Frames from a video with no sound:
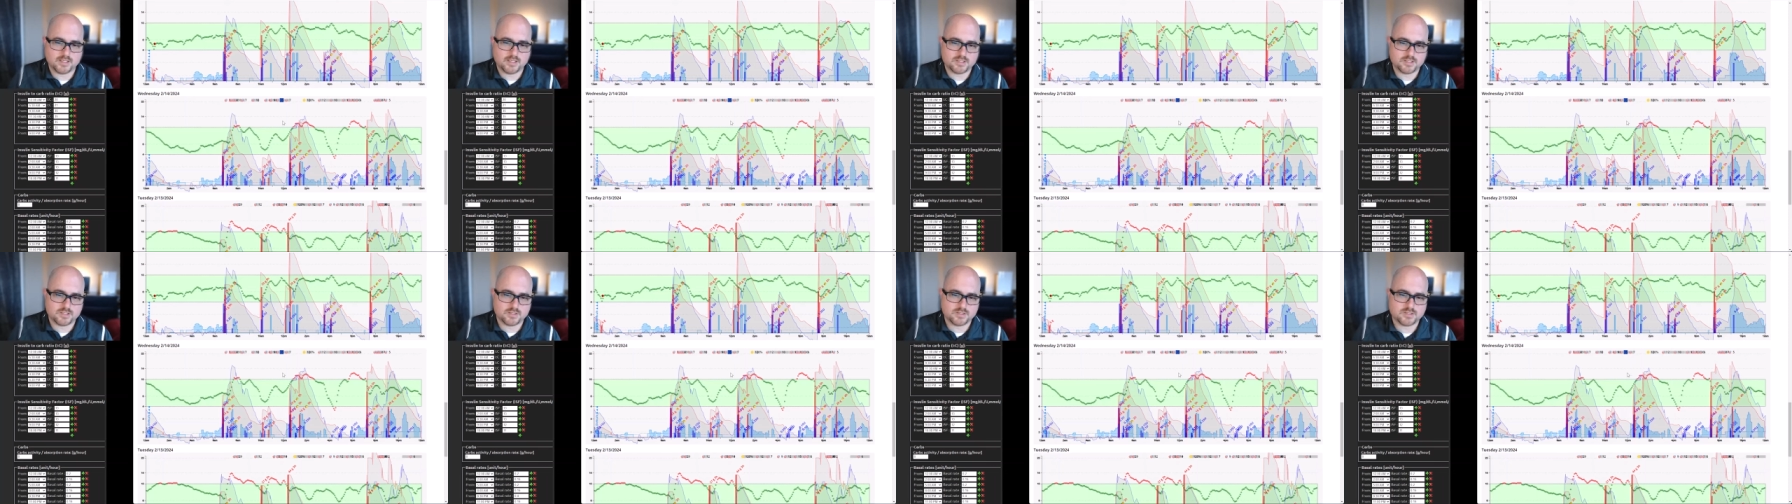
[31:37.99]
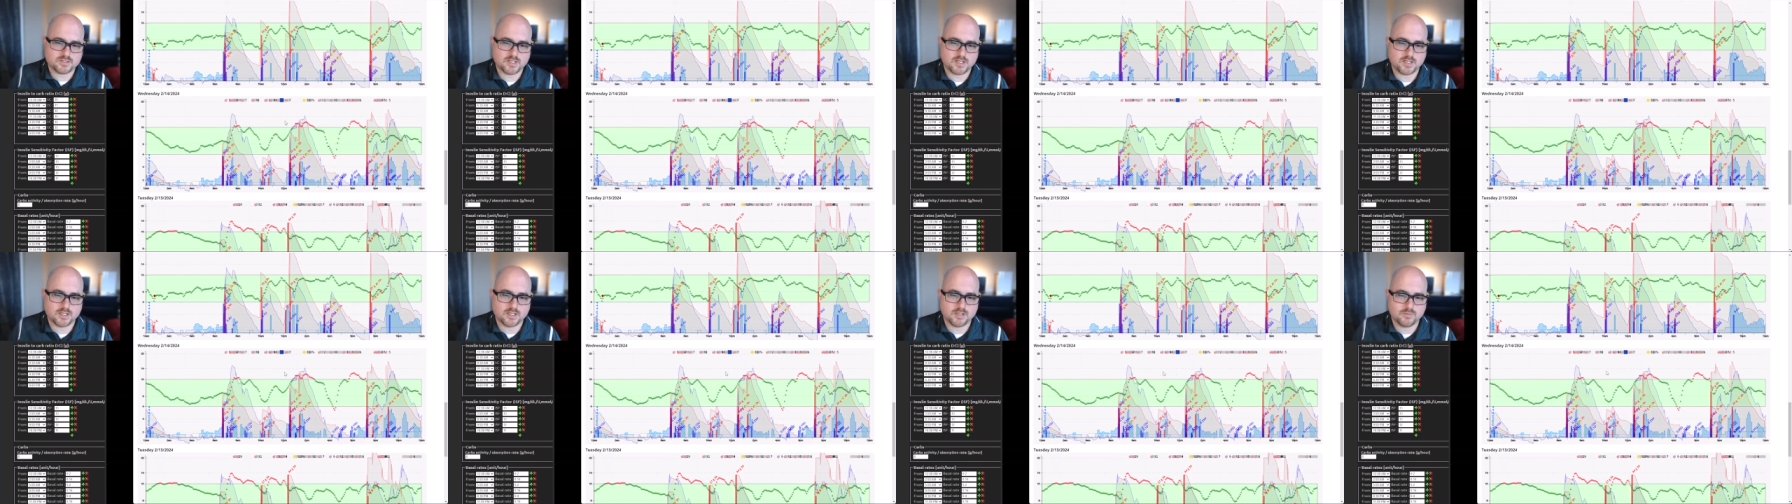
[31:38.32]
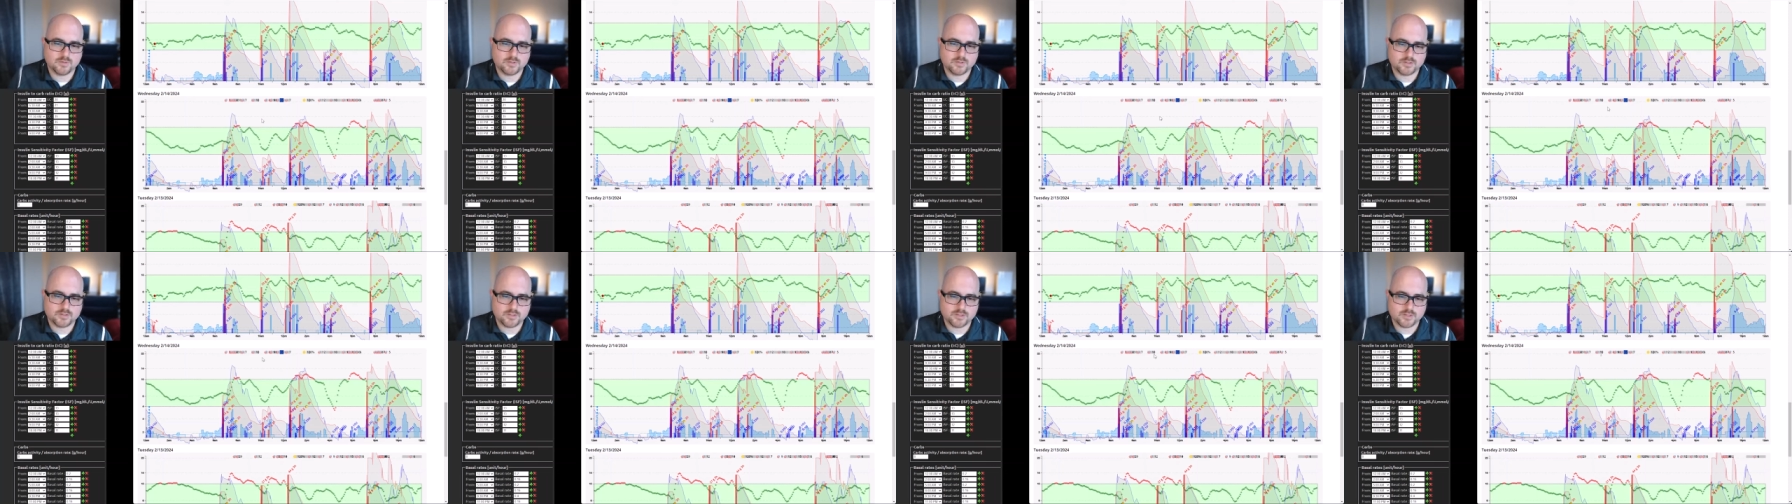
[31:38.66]
as you're setting
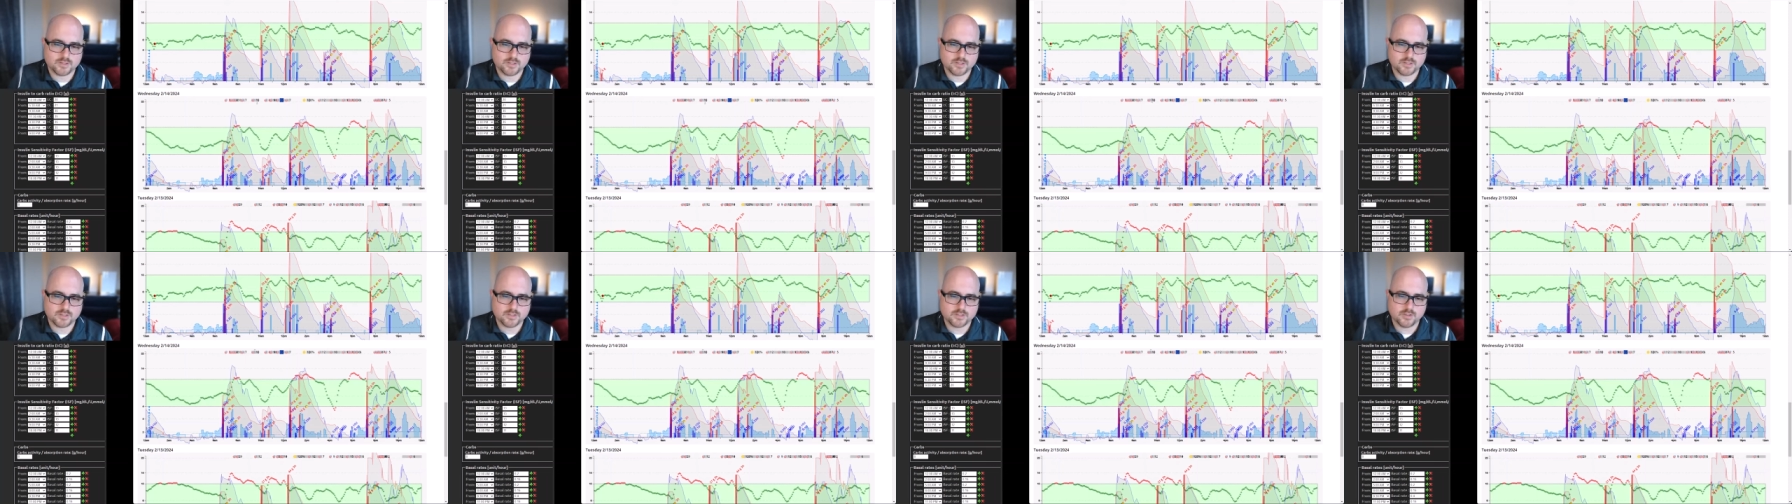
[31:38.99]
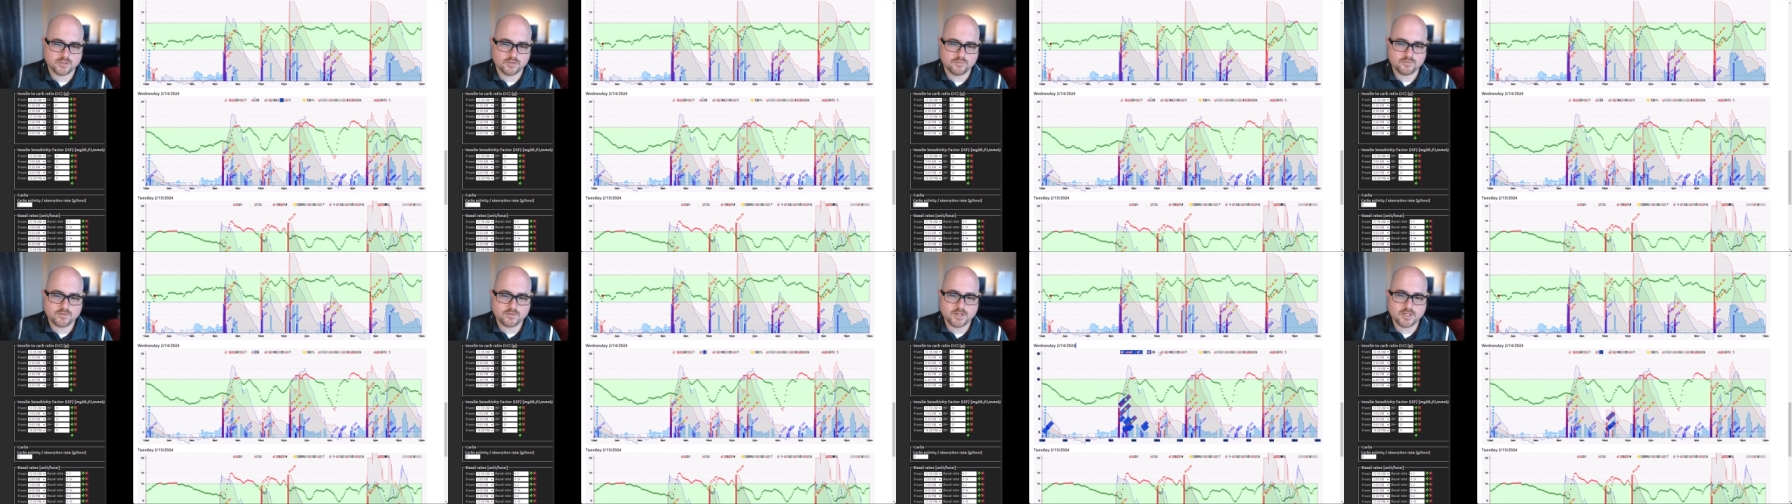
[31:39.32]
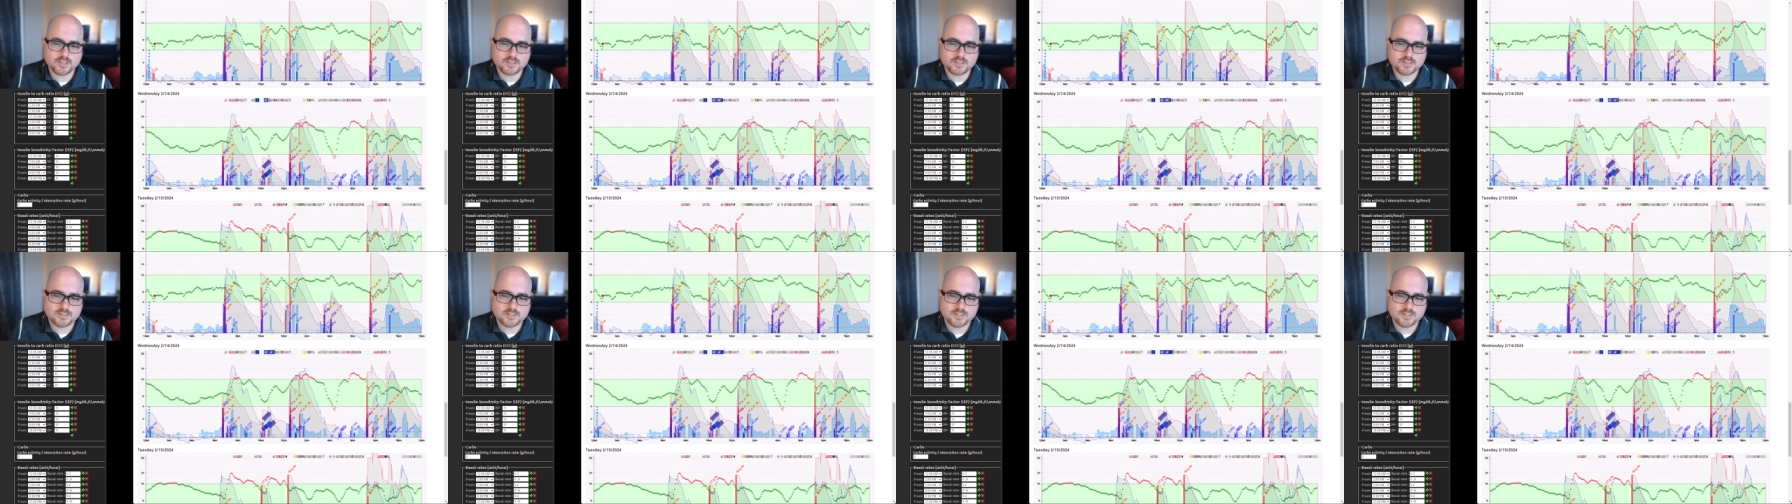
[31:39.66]
with your overrides